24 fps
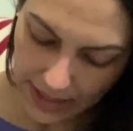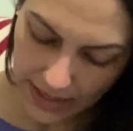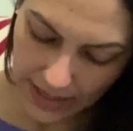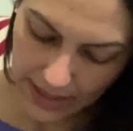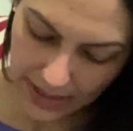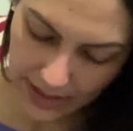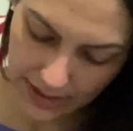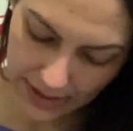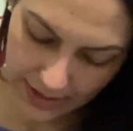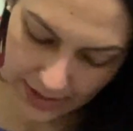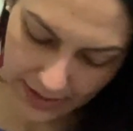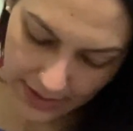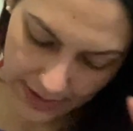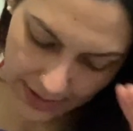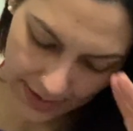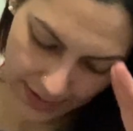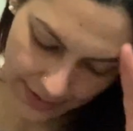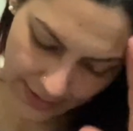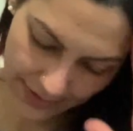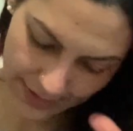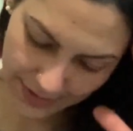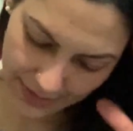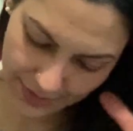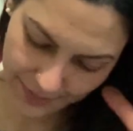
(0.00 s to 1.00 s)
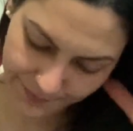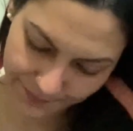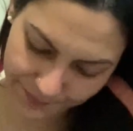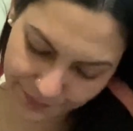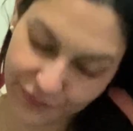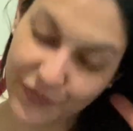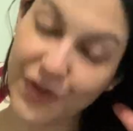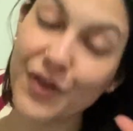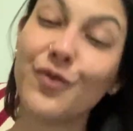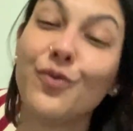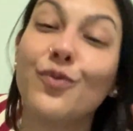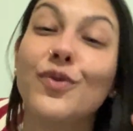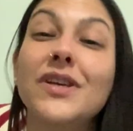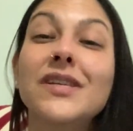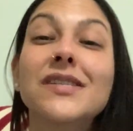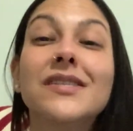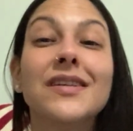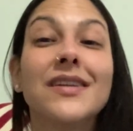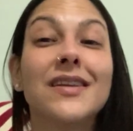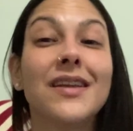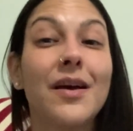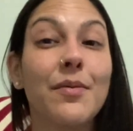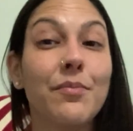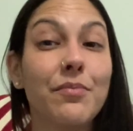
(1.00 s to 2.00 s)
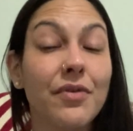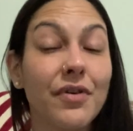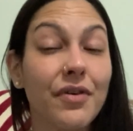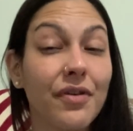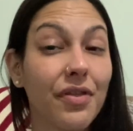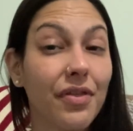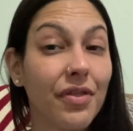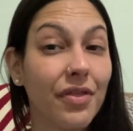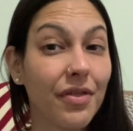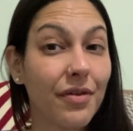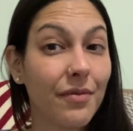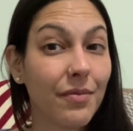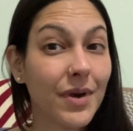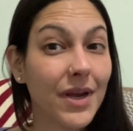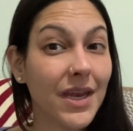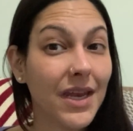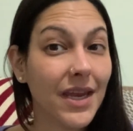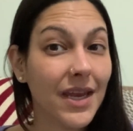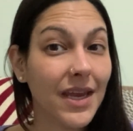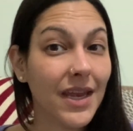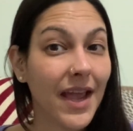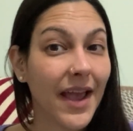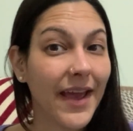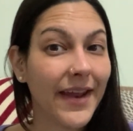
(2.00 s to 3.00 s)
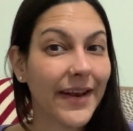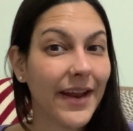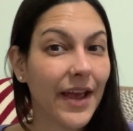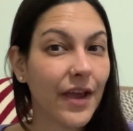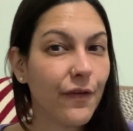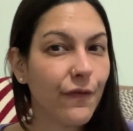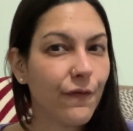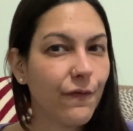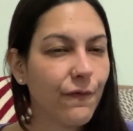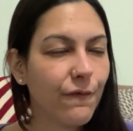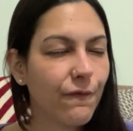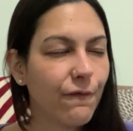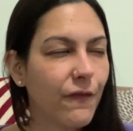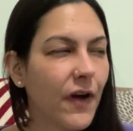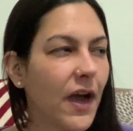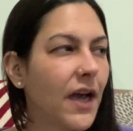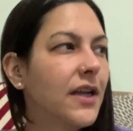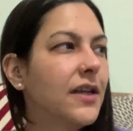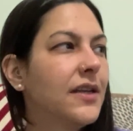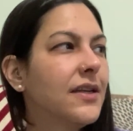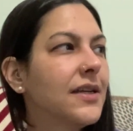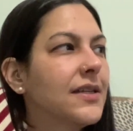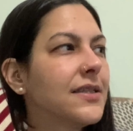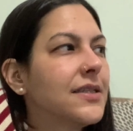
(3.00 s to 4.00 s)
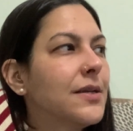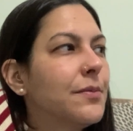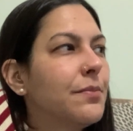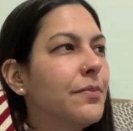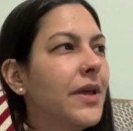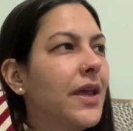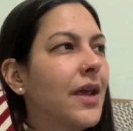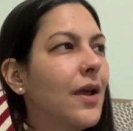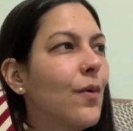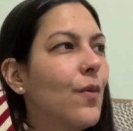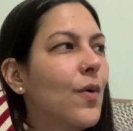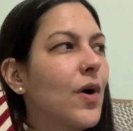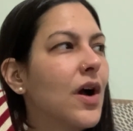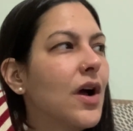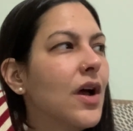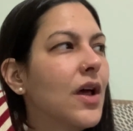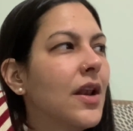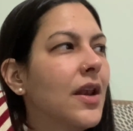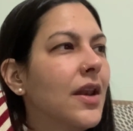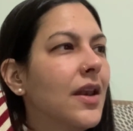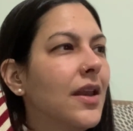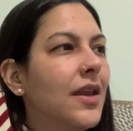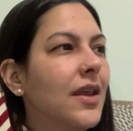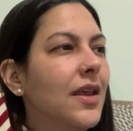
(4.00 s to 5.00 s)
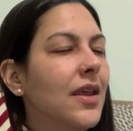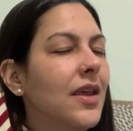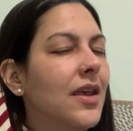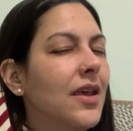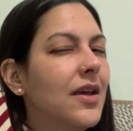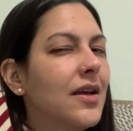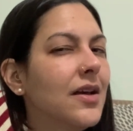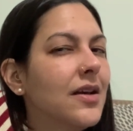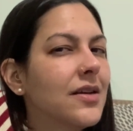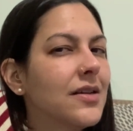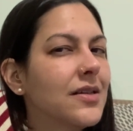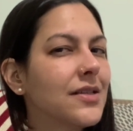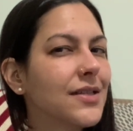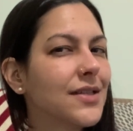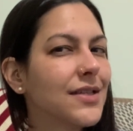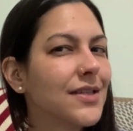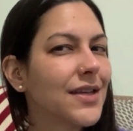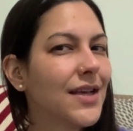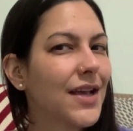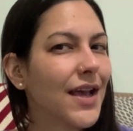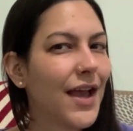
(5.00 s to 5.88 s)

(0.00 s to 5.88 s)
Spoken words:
And then reason number three, and I find that's a big one, is